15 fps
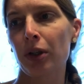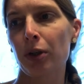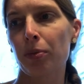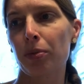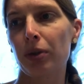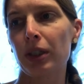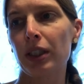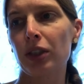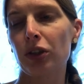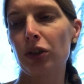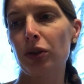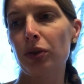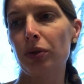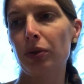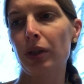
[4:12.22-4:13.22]
Pretty
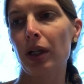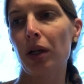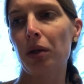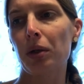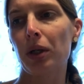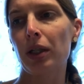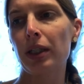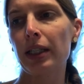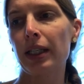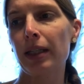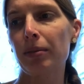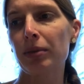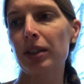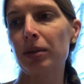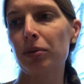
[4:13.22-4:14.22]
soon along
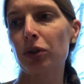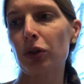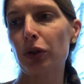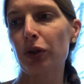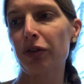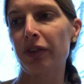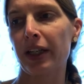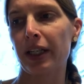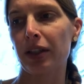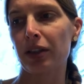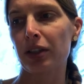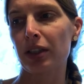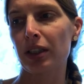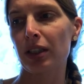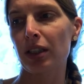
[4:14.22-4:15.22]
came some
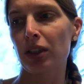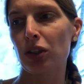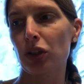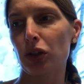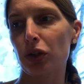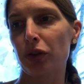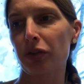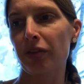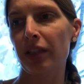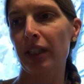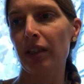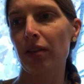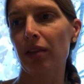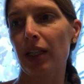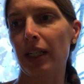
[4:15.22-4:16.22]
surveyors and
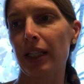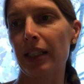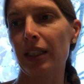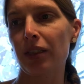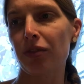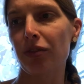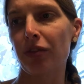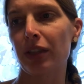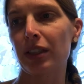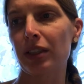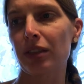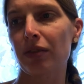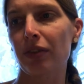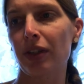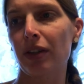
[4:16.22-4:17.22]
surveyed a line in
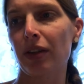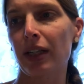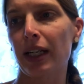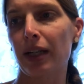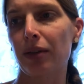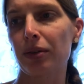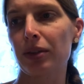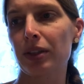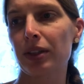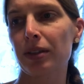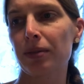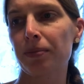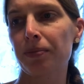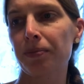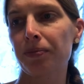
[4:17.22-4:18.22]
front of the
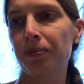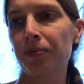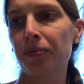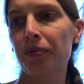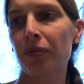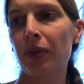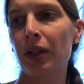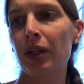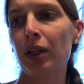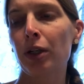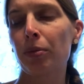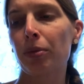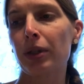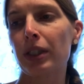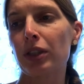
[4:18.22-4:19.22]
house.
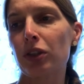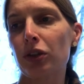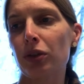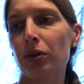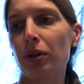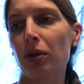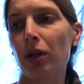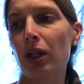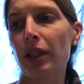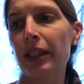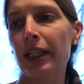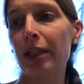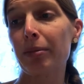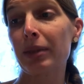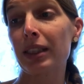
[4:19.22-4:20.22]
Pretty soon along
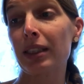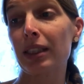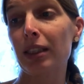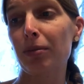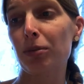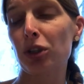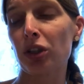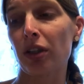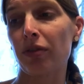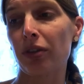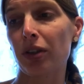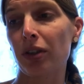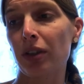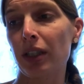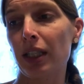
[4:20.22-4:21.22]
came a steam
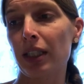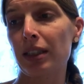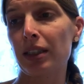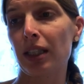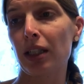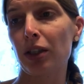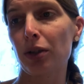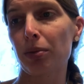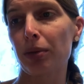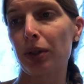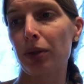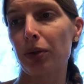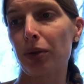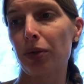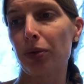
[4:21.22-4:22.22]
shovel and dug a
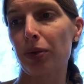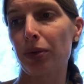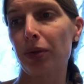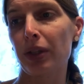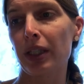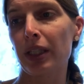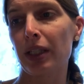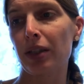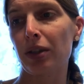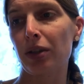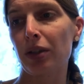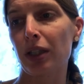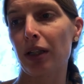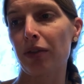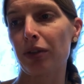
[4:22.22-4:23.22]
road through the hill
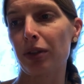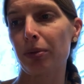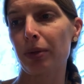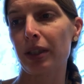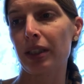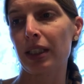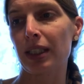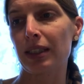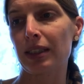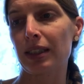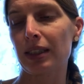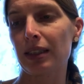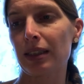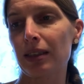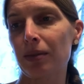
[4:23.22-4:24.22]
covered with
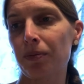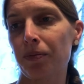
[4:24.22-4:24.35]
daisies.